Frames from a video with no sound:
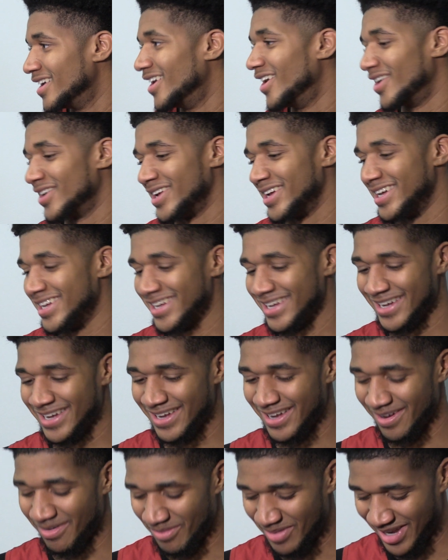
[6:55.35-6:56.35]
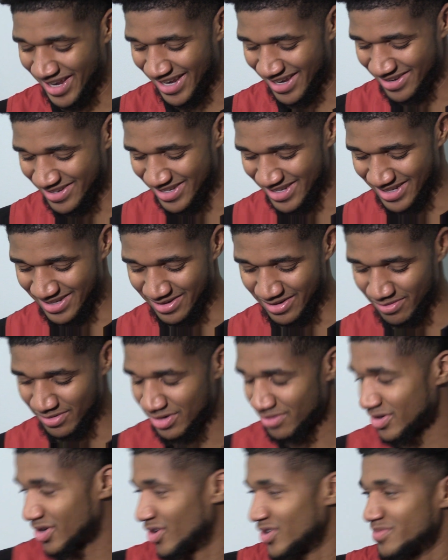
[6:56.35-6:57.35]
Oh, yeah. I mean,
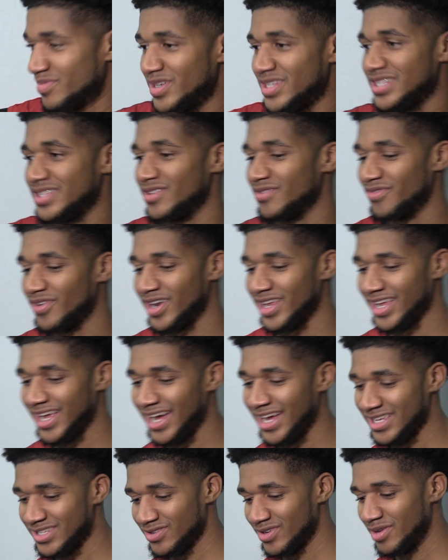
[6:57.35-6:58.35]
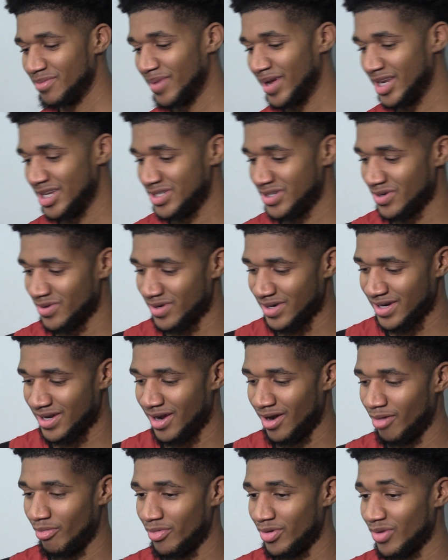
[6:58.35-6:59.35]
Coach Mess is a funny guy, so he made a joke.
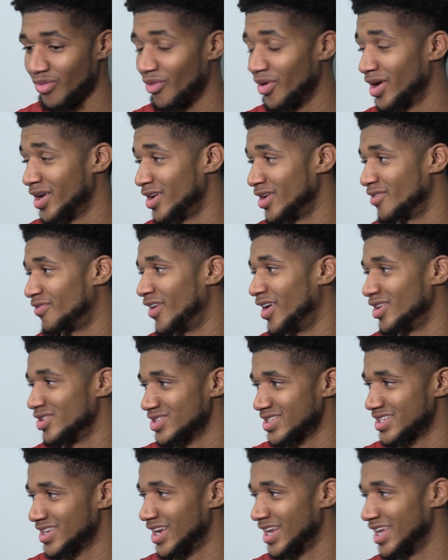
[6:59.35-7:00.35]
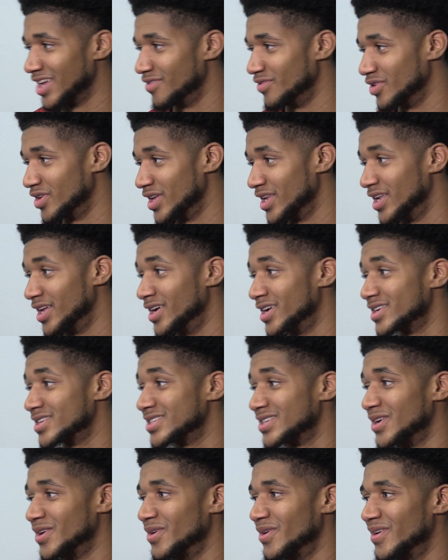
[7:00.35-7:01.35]
You can wear it in your finals. It's going to give you good luck.
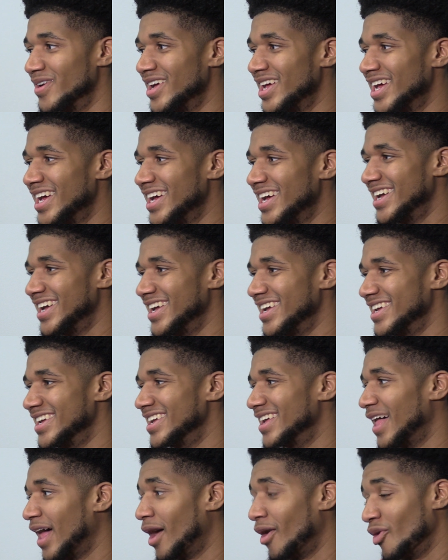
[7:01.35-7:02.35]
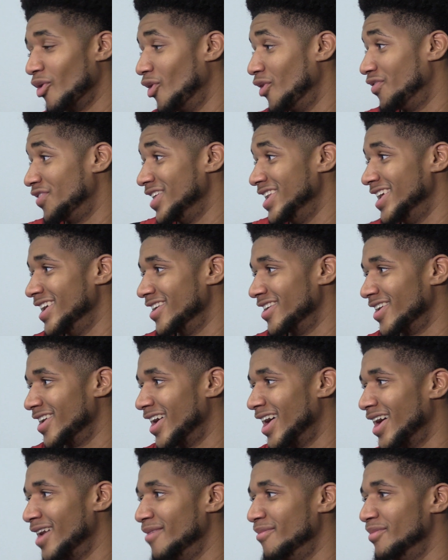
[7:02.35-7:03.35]
So I don't know if he did or
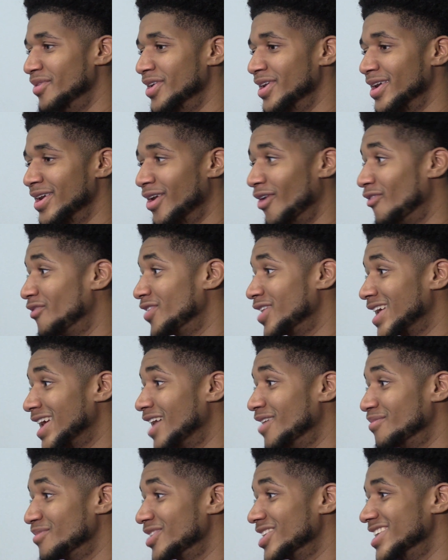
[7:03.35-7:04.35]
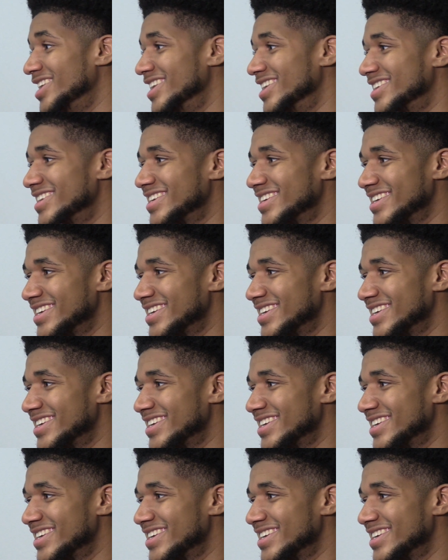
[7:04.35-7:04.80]
not, but hopefully it gave him good luck.